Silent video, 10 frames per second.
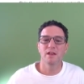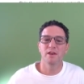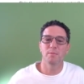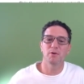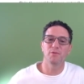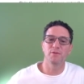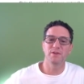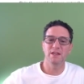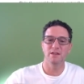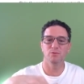Number
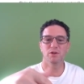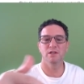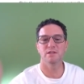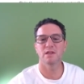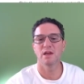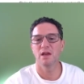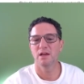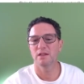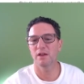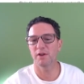15 reads,
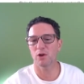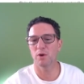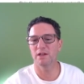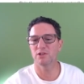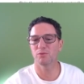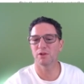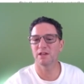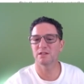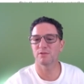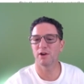the given equation
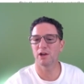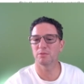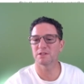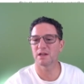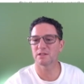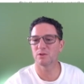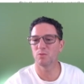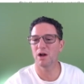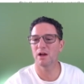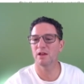relates the variables x and
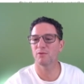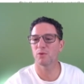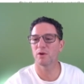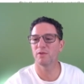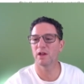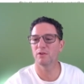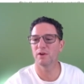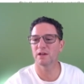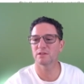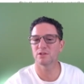y. For what value of
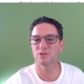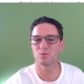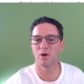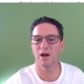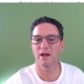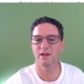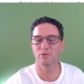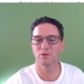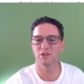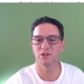x does y
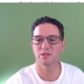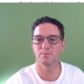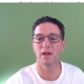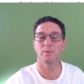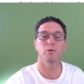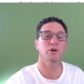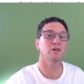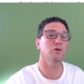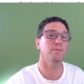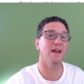reach its minimum? We're going
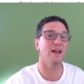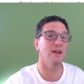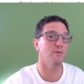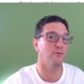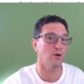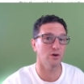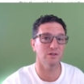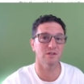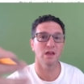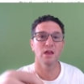to do it by hand
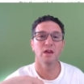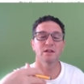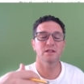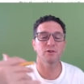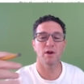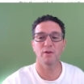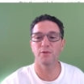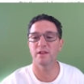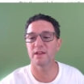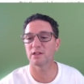first. Stick around
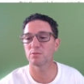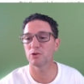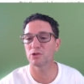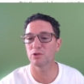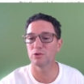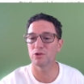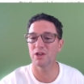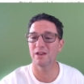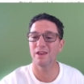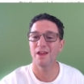for the Desmos solution.